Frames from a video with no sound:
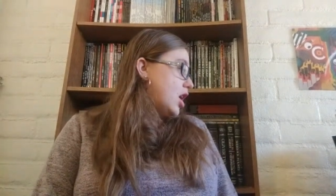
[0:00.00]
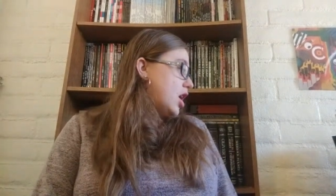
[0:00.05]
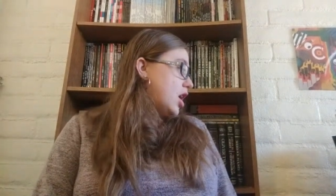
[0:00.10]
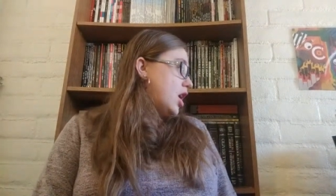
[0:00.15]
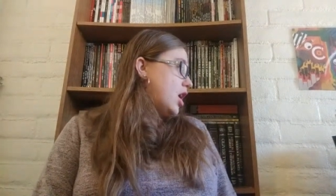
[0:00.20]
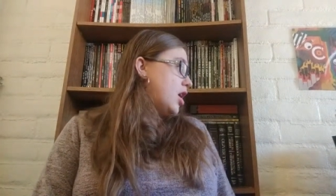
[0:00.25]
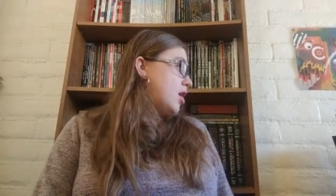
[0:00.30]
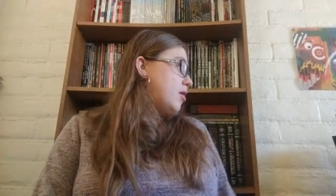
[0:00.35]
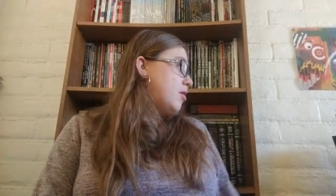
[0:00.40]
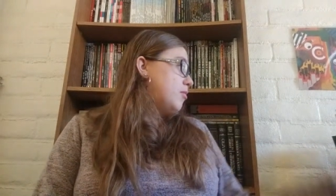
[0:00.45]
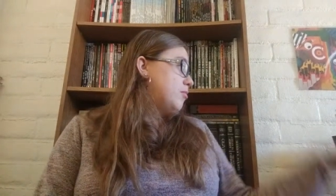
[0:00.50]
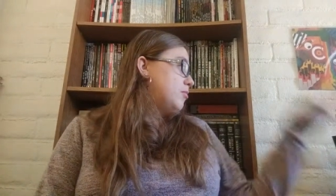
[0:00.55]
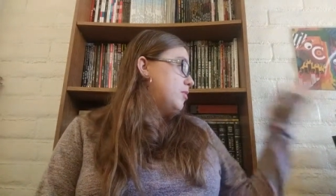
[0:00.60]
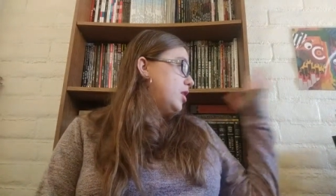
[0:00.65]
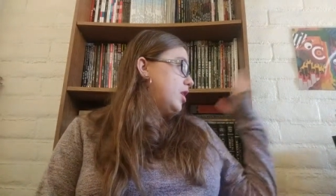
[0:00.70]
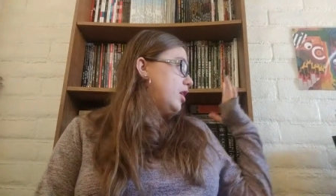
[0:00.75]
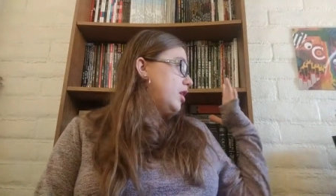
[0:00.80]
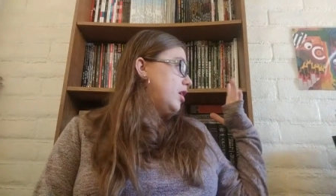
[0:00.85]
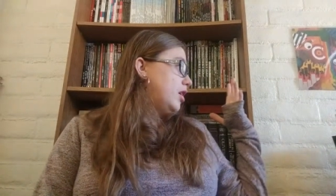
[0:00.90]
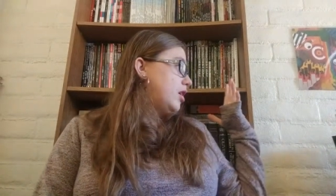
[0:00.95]
Um,
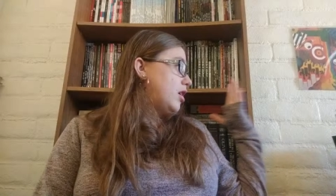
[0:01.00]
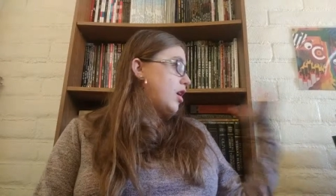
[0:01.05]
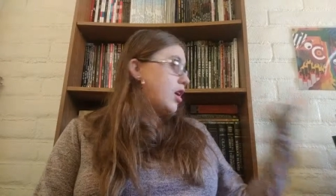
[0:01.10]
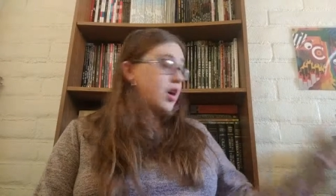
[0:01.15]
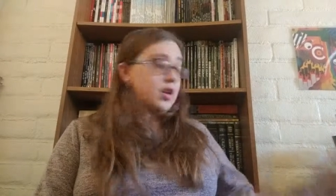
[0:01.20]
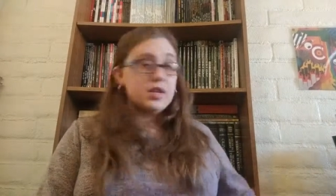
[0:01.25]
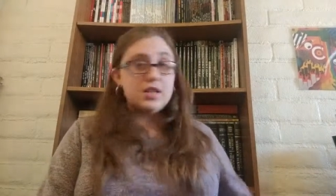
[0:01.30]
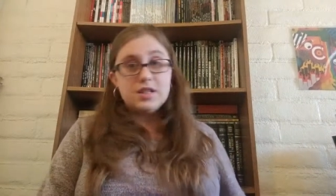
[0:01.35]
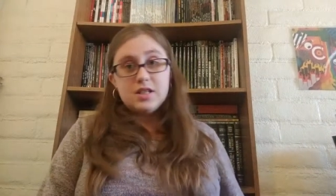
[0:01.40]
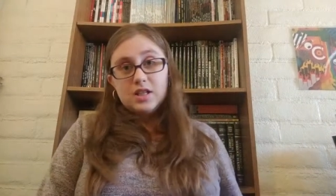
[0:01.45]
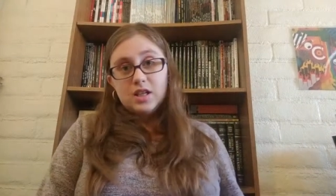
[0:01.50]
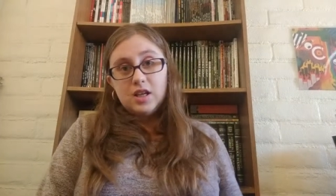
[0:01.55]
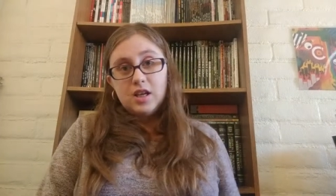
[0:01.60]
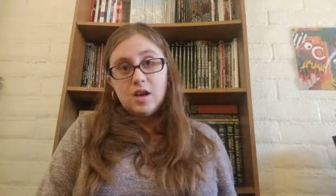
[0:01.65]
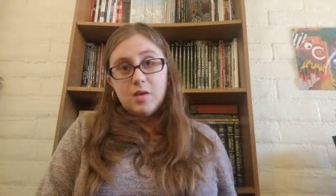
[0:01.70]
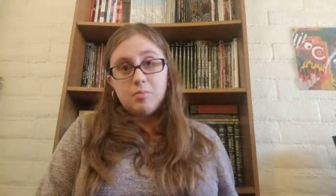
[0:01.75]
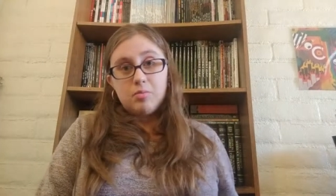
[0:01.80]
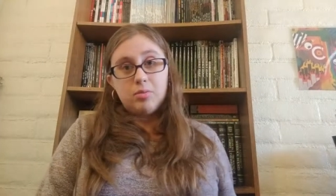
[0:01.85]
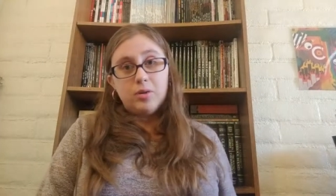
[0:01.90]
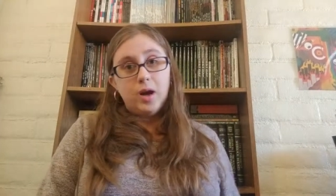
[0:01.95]

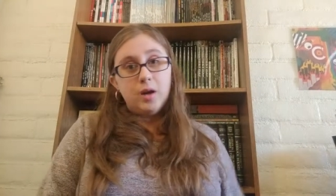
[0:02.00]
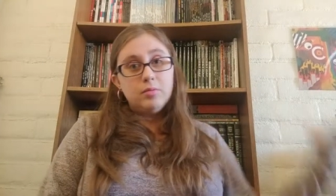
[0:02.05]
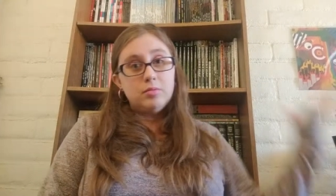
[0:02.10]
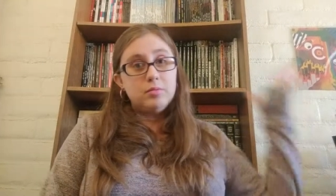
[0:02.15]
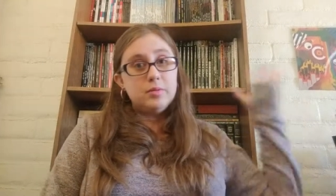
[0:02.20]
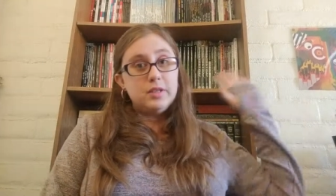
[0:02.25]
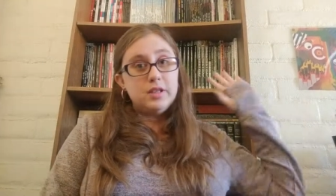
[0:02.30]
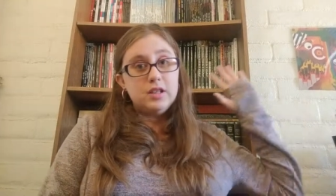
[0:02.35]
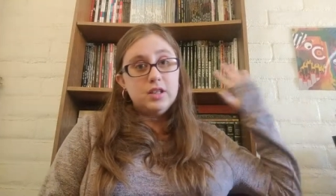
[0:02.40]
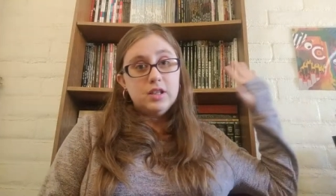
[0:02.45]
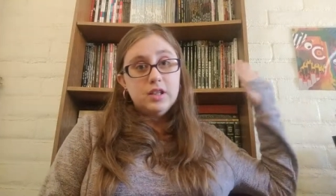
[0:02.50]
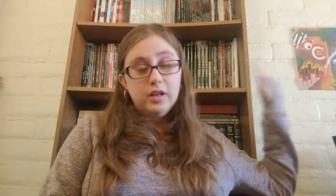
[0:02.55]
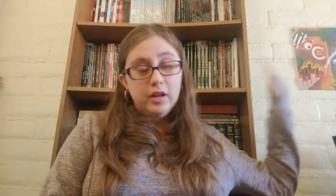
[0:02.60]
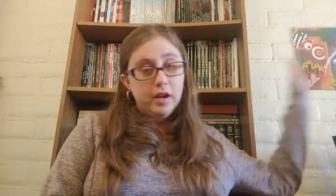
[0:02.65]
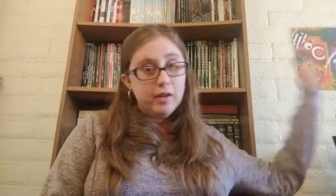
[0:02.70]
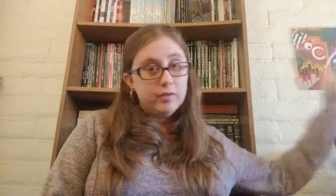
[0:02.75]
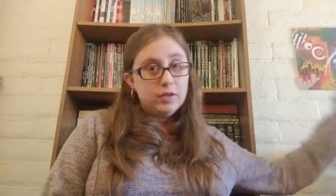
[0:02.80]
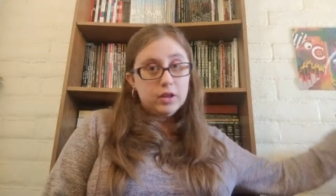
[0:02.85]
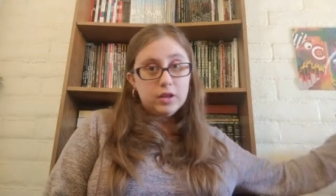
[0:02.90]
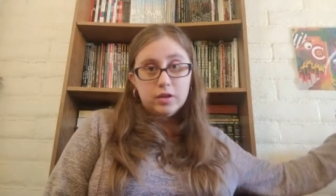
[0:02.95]
honestly i'm probably
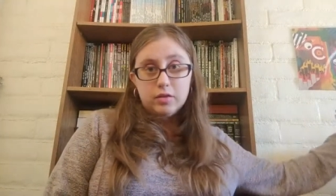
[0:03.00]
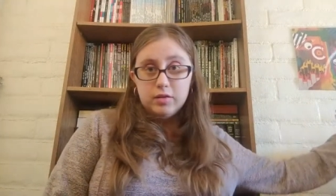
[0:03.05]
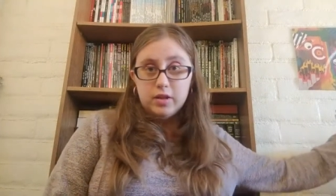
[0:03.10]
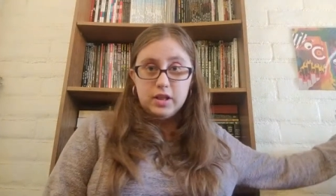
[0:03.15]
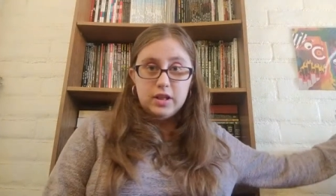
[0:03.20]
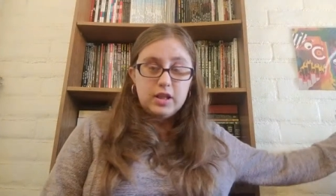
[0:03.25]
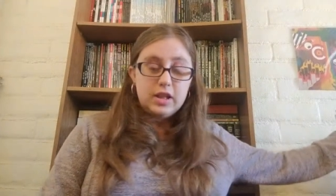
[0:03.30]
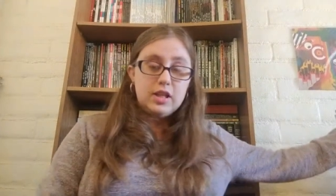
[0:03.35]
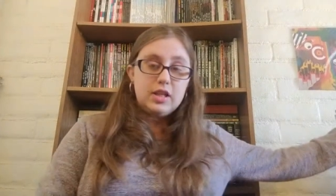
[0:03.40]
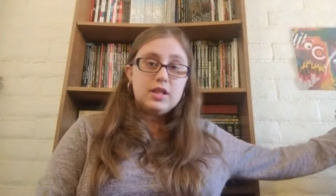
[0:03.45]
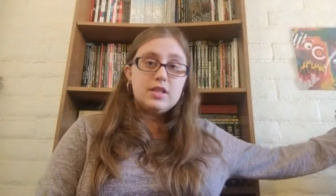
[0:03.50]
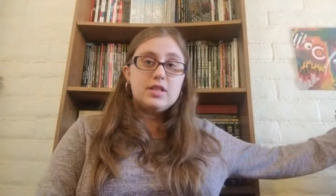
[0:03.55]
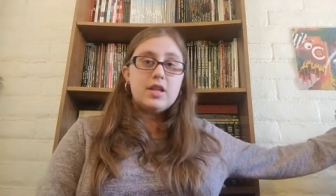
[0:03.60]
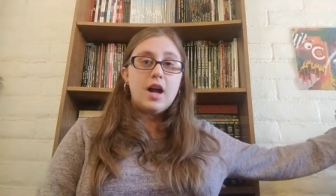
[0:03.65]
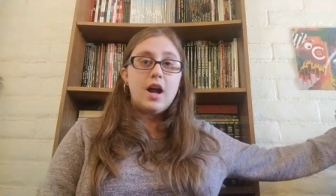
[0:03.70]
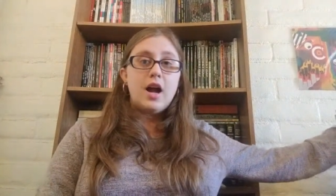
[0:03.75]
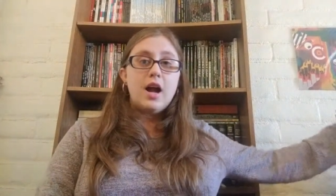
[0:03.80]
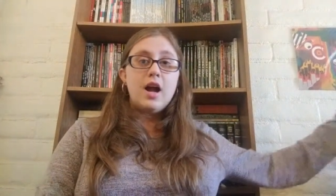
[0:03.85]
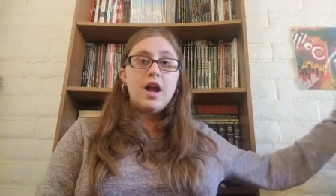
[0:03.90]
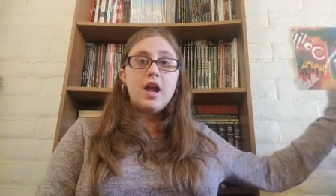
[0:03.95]
never gonna read these
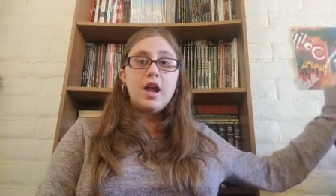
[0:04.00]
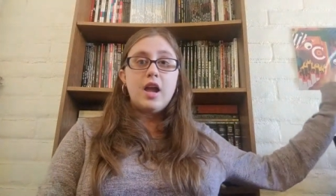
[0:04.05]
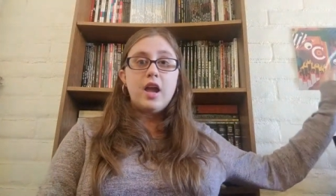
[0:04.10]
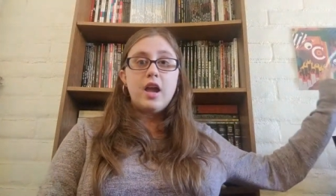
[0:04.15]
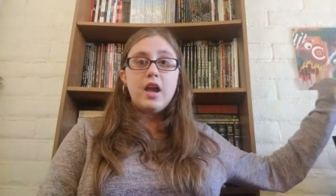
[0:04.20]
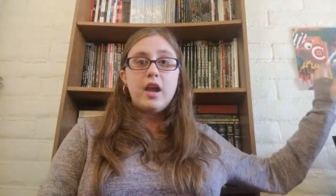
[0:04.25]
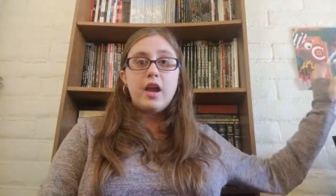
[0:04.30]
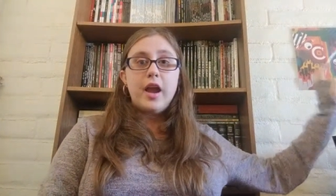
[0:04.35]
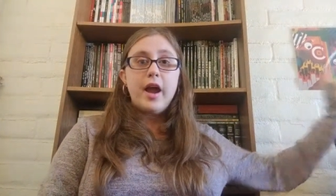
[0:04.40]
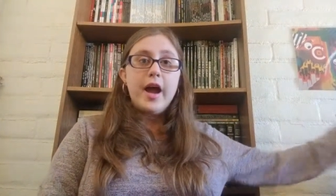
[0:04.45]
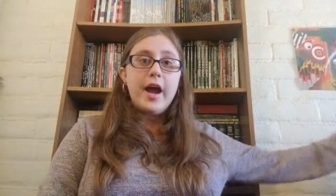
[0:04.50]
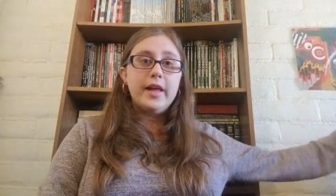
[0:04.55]
i